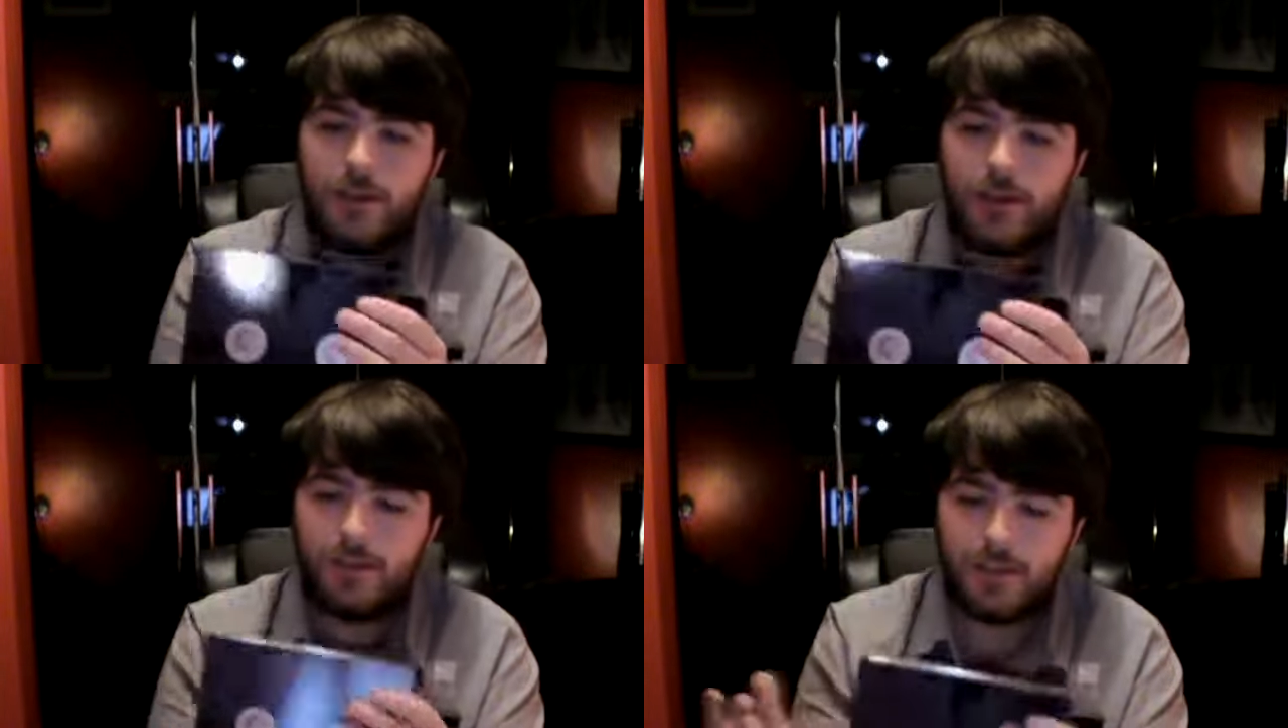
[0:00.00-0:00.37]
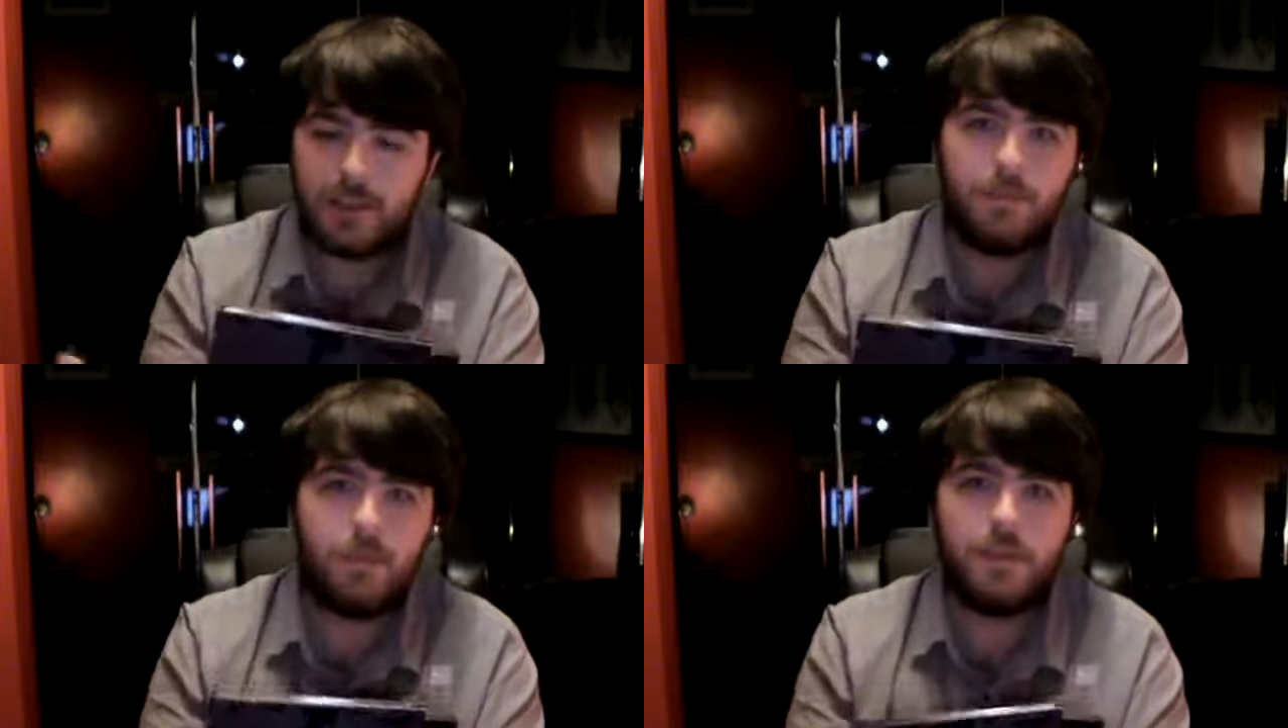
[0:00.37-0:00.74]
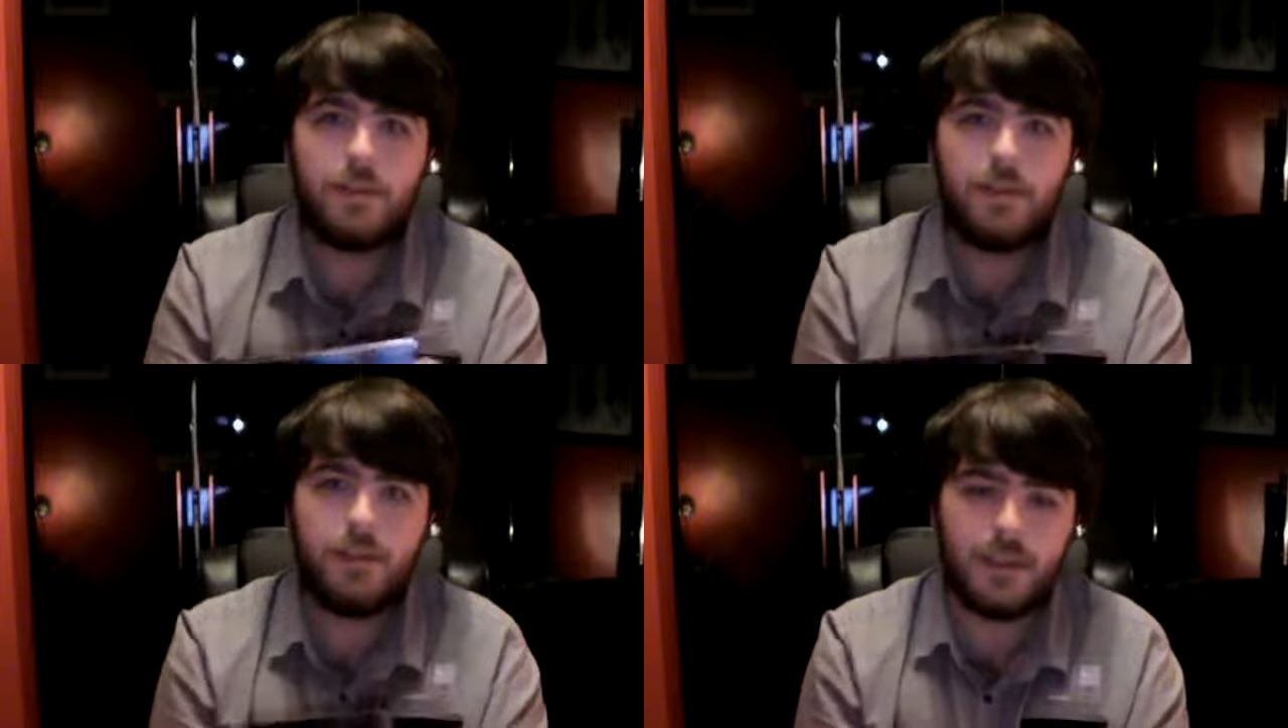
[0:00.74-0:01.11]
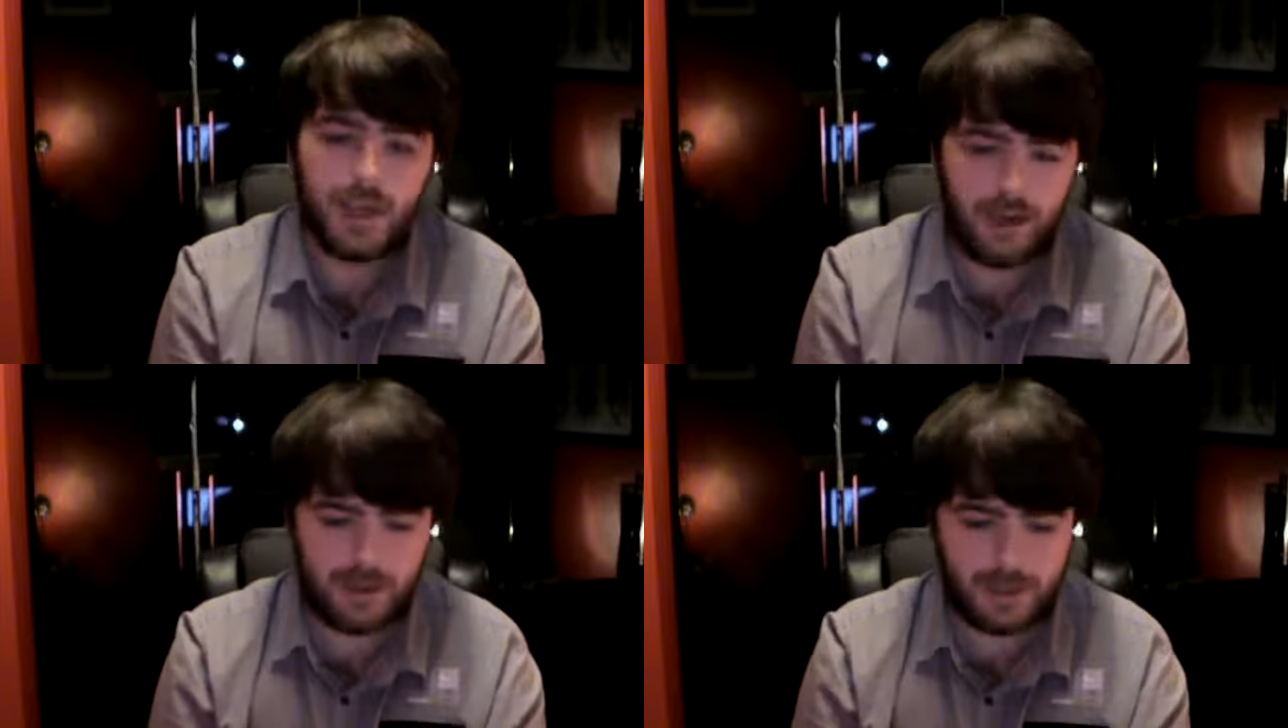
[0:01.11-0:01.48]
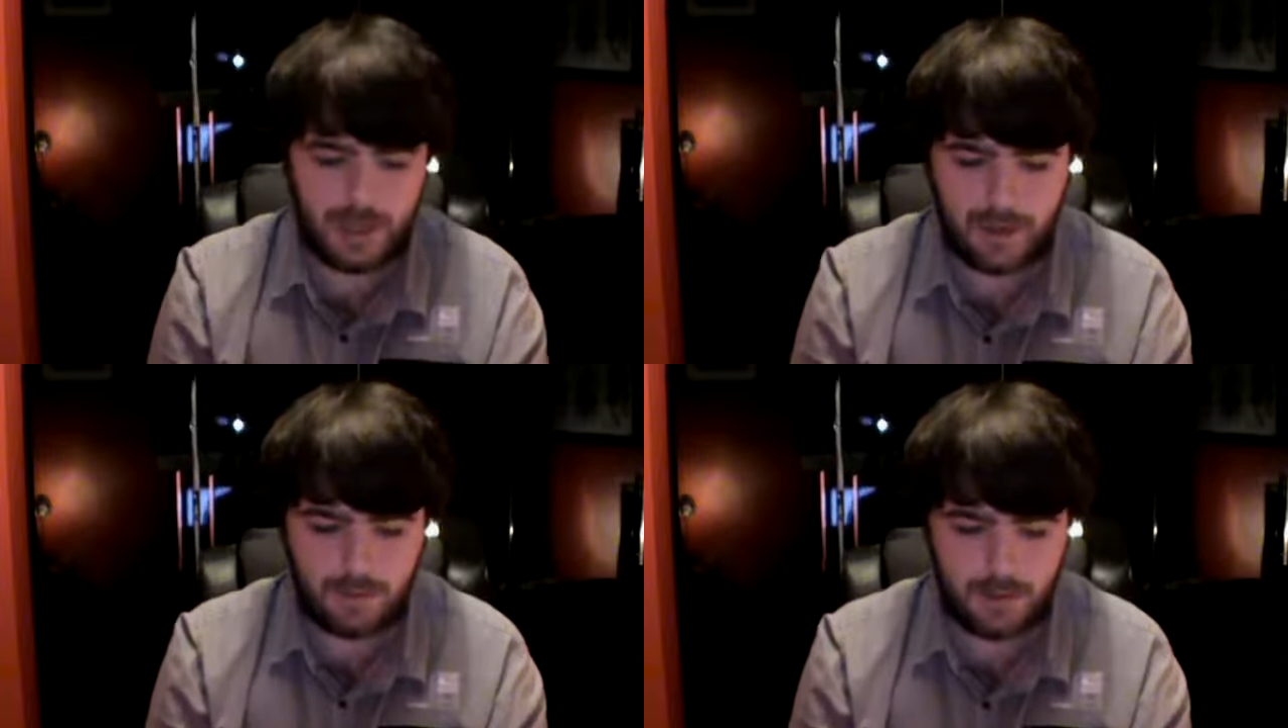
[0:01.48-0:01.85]
obviously they've put care and
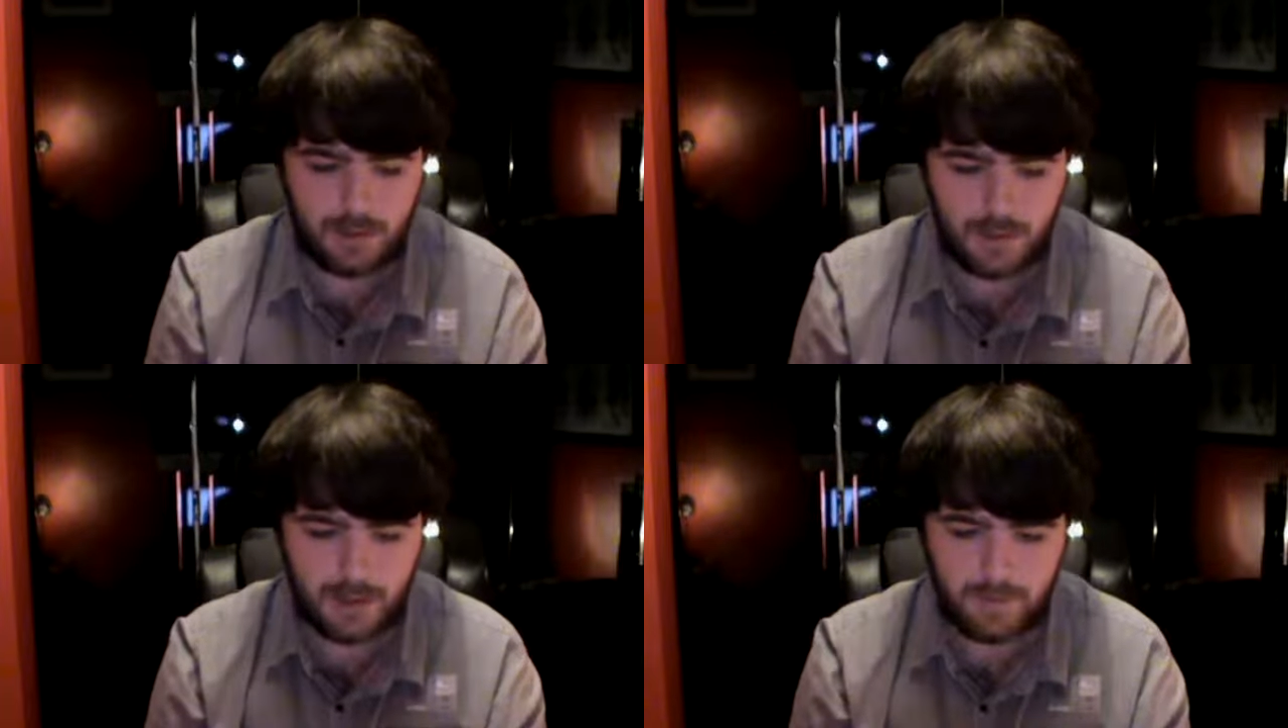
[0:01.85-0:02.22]
time to